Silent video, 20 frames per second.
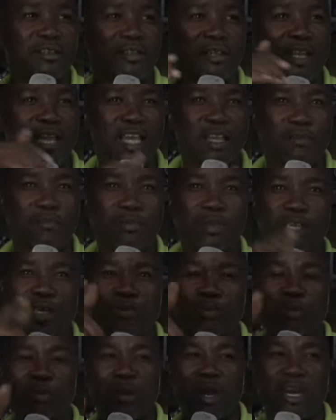Like me,
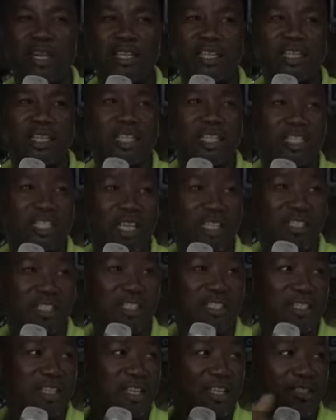Bomani, his
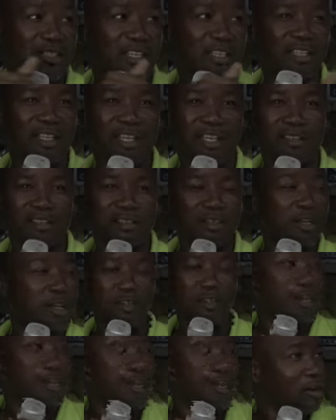assistants, and then
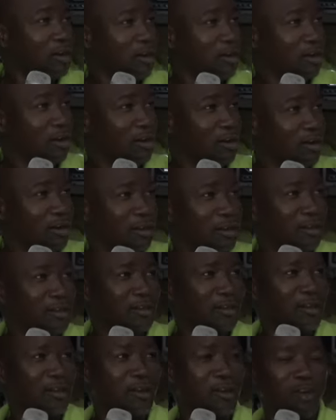
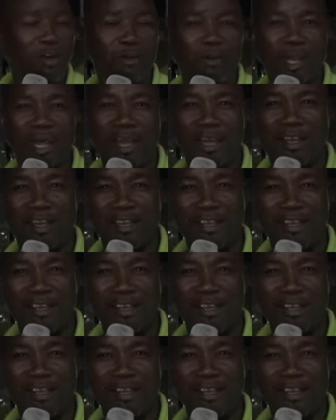Kobla